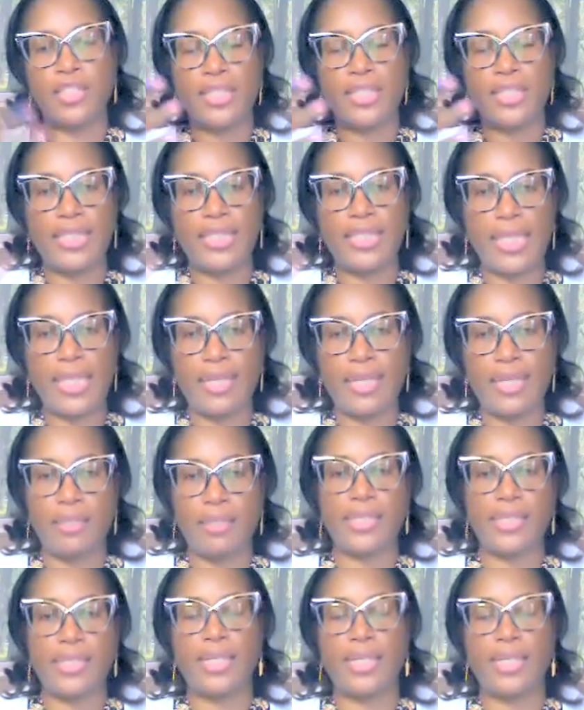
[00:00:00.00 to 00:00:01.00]
sustain
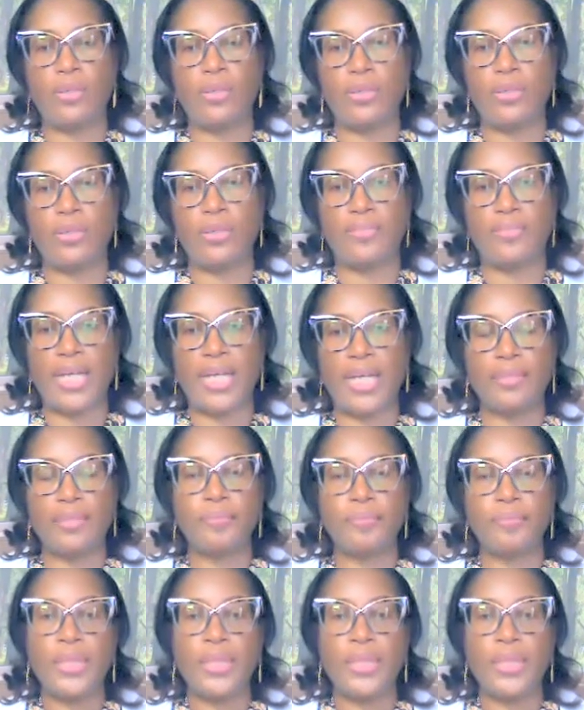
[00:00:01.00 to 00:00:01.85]
us, and all of that.